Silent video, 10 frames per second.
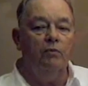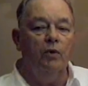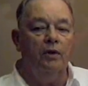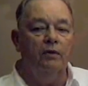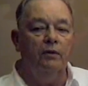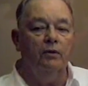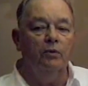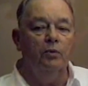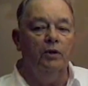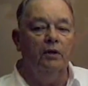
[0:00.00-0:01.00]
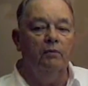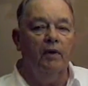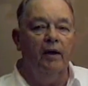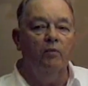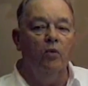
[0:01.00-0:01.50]
with your
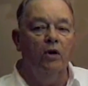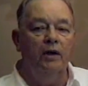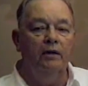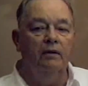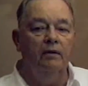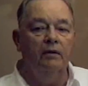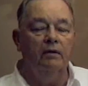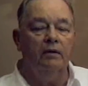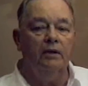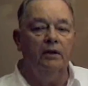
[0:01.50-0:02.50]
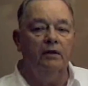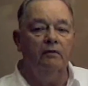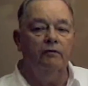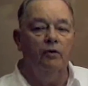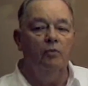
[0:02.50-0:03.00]
M1
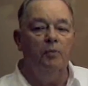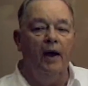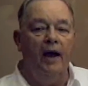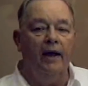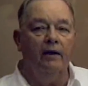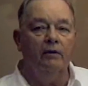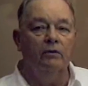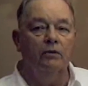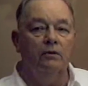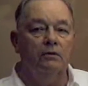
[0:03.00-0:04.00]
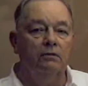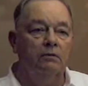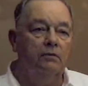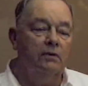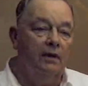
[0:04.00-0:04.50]
and full pack or
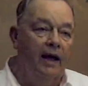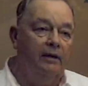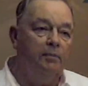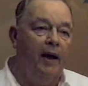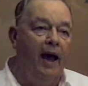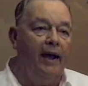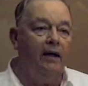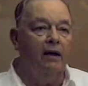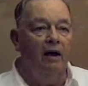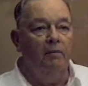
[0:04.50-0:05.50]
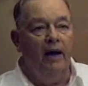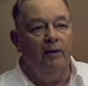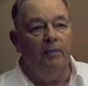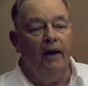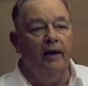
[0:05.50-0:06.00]
light pack,
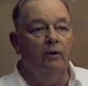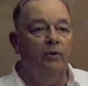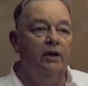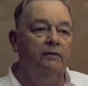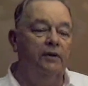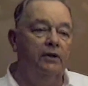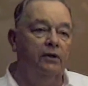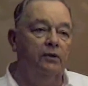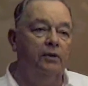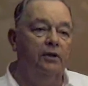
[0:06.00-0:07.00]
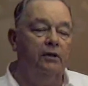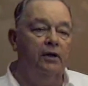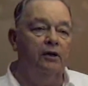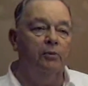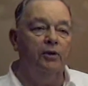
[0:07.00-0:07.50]
combat pack or whatever,
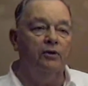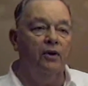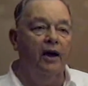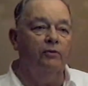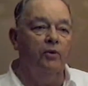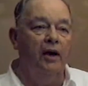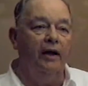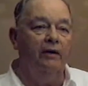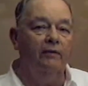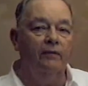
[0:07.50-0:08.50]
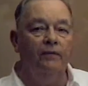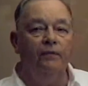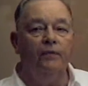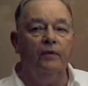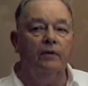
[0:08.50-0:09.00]
and you would start running
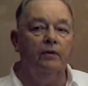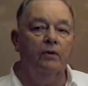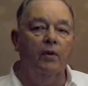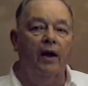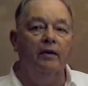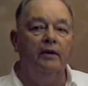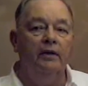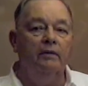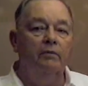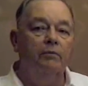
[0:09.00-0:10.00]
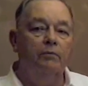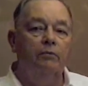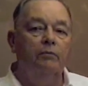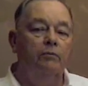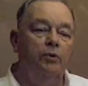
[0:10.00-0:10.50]
around the
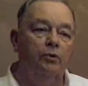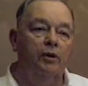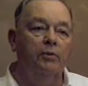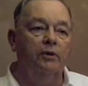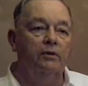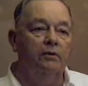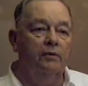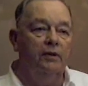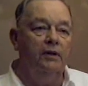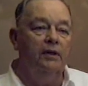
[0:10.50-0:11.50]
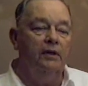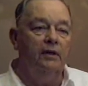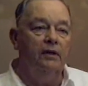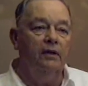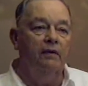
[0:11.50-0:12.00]
perimeter
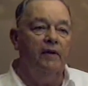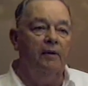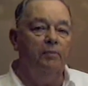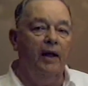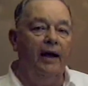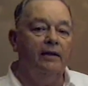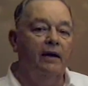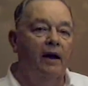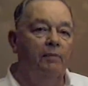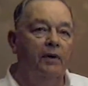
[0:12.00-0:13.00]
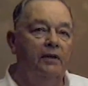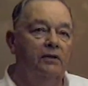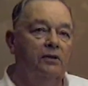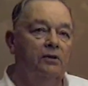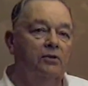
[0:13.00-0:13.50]
of that blacktop
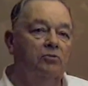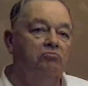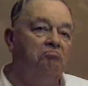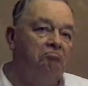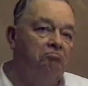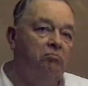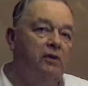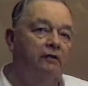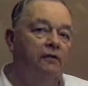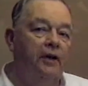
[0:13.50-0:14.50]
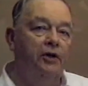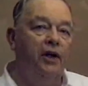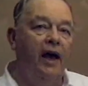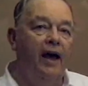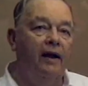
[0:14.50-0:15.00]
until they figured
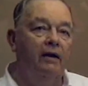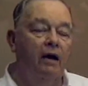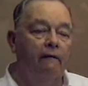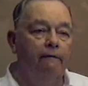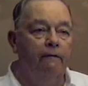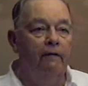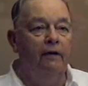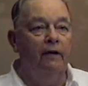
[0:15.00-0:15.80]
you had enough.